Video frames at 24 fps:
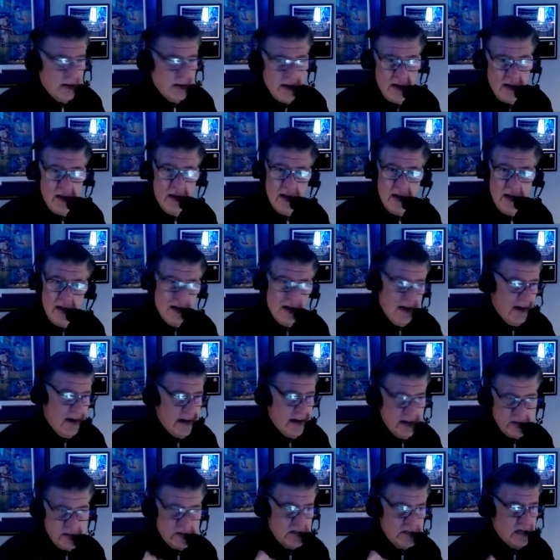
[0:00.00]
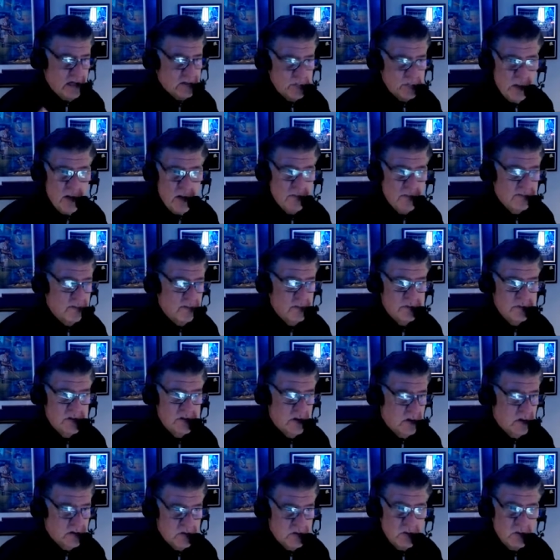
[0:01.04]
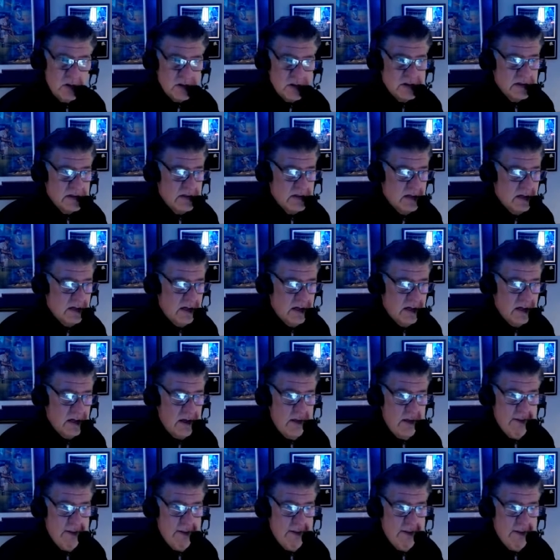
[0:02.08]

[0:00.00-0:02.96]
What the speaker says: And I got a chest bump from Charles Woodson,